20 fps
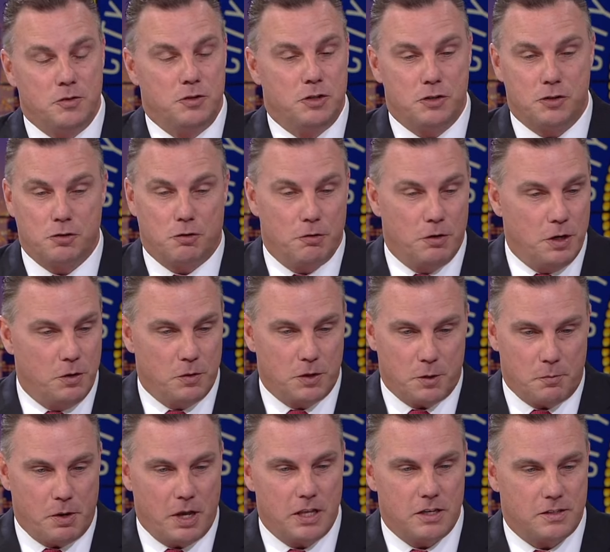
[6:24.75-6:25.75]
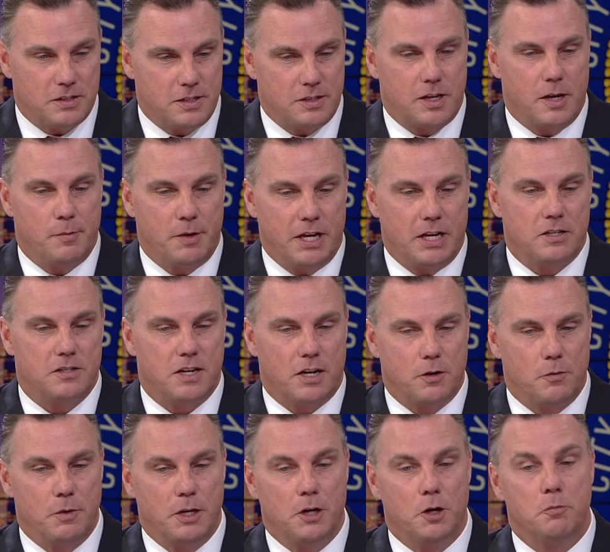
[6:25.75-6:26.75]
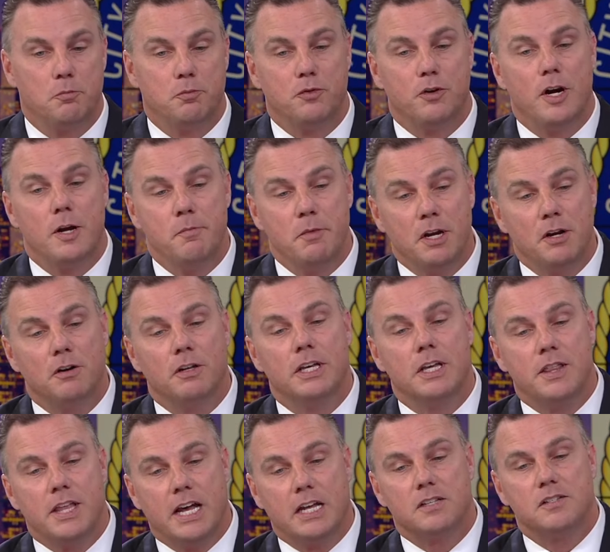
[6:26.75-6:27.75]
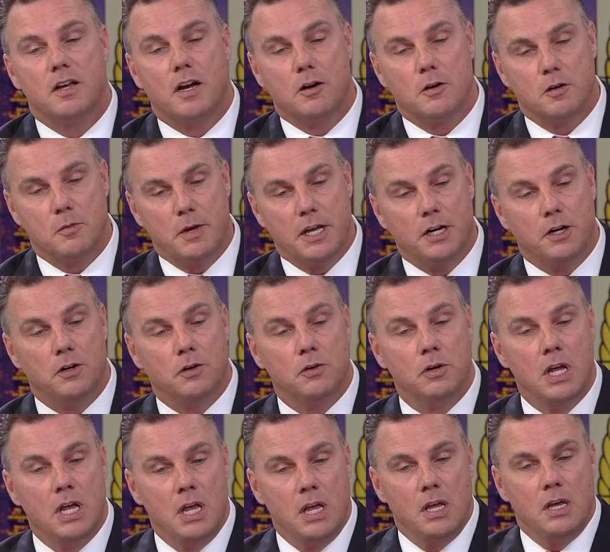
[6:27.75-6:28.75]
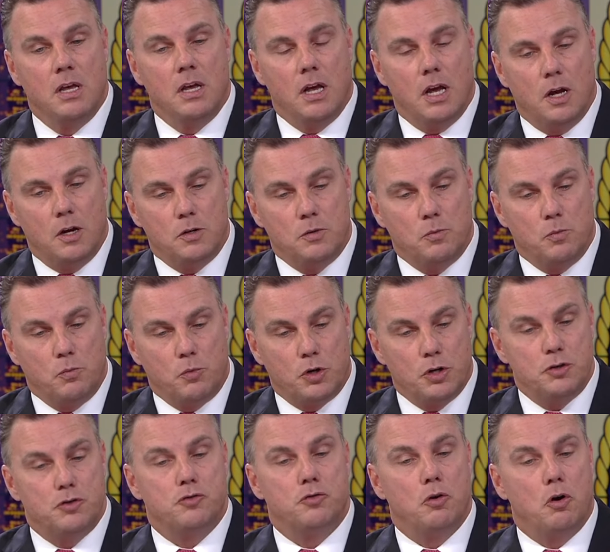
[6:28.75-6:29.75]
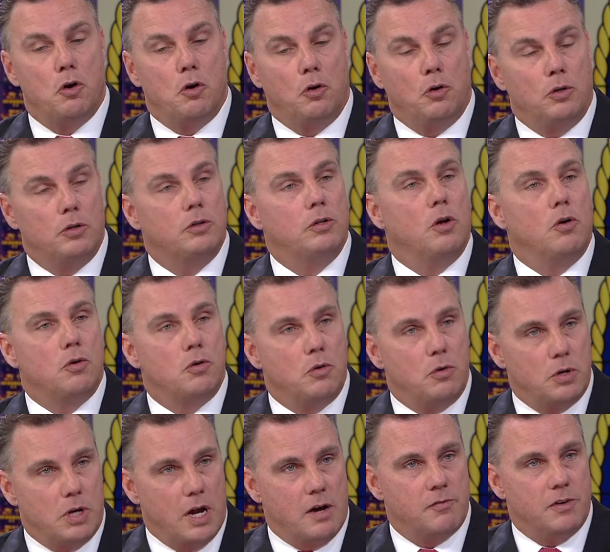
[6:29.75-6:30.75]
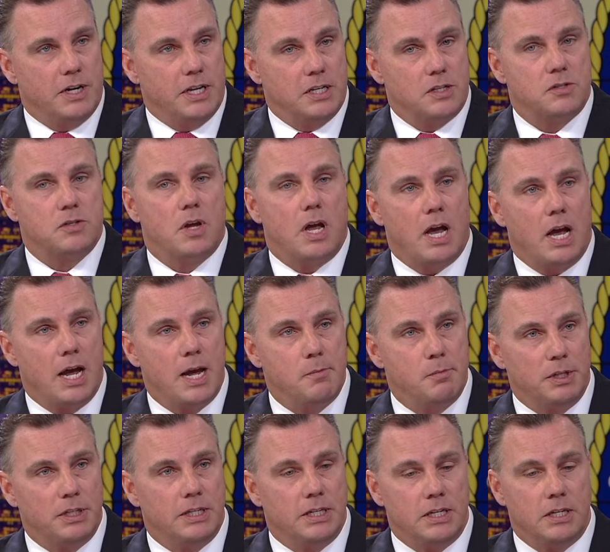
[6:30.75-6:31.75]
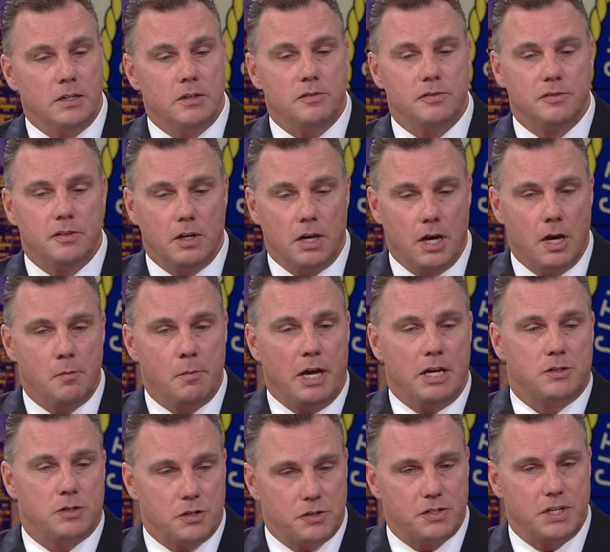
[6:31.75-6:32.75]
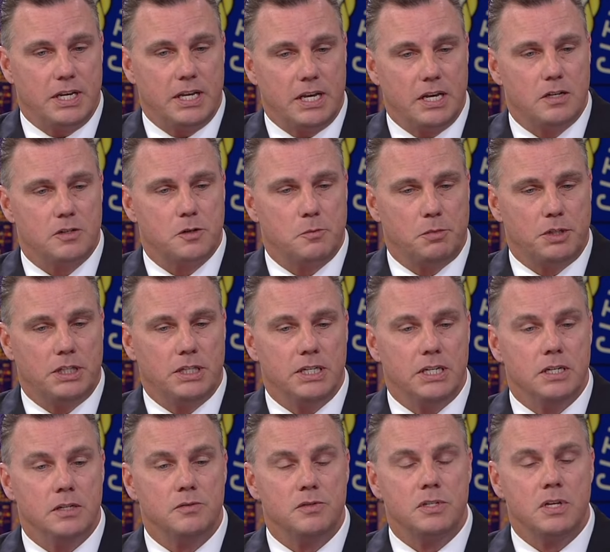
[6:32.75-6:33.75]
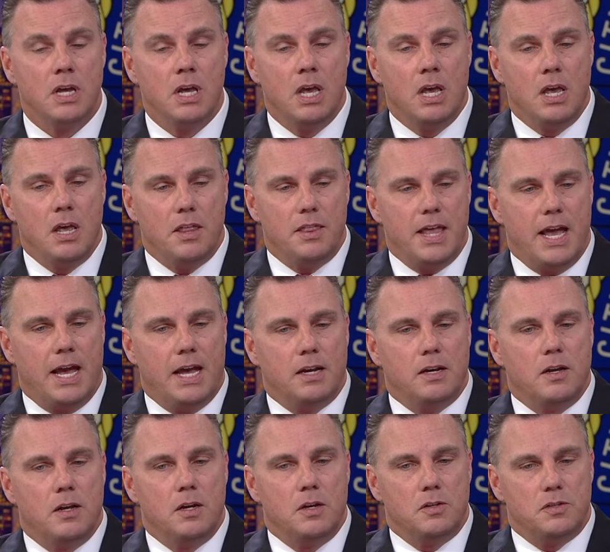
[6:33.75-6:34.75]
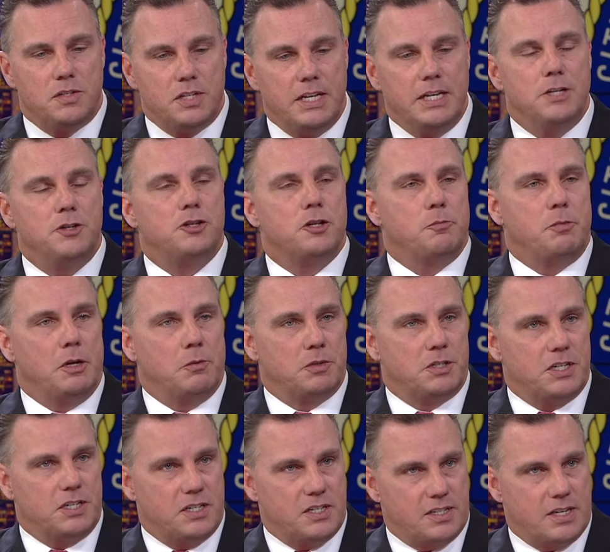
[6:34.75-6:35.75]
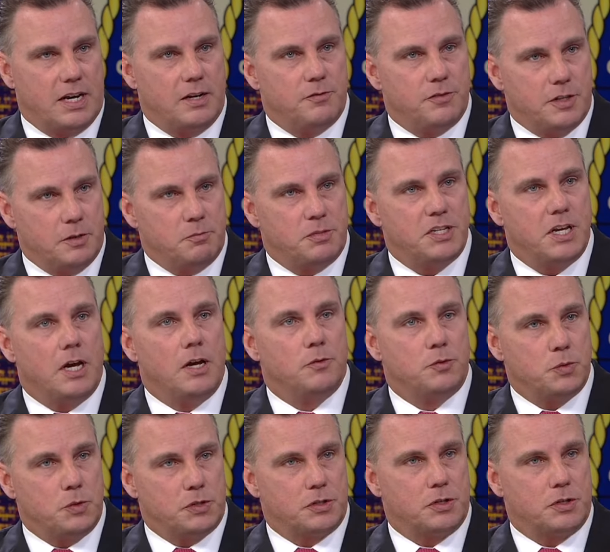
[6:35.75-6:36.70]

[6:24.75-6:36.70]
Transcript: disagree with the policies coming out of Sacramento, primarily that Sacramento control local governance. I believe, as our city council believes, that cities should be able to decide for themselves what's